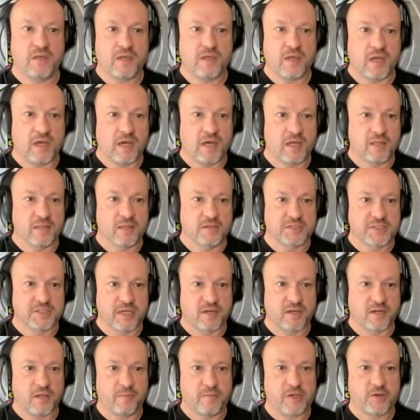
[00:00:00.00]
Looks like
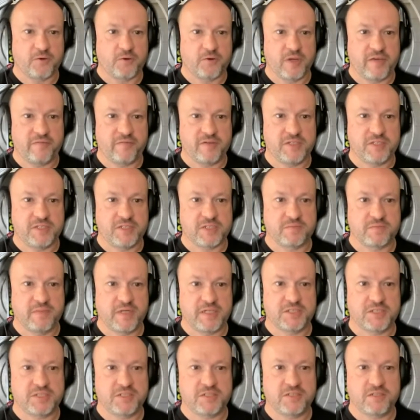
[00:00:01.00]
Call Me Craven just
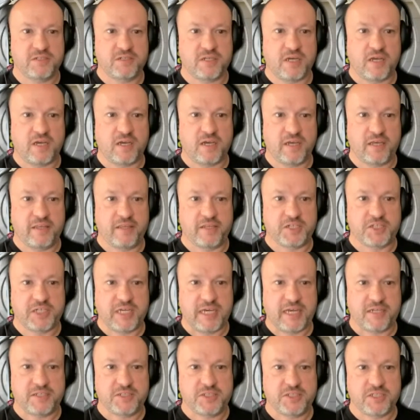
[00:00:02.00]
mentioned in the
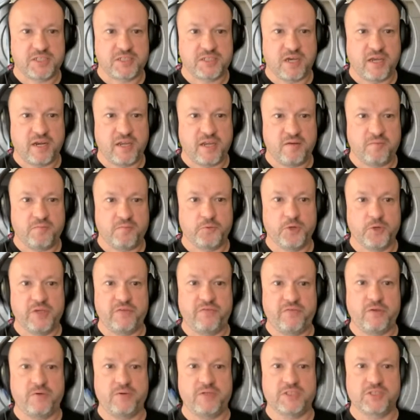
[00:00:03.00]
chat, just got in,
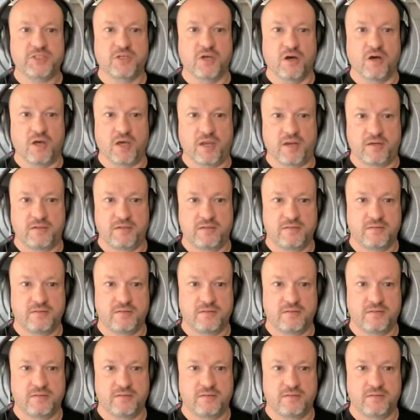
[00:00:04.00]
preview is gone.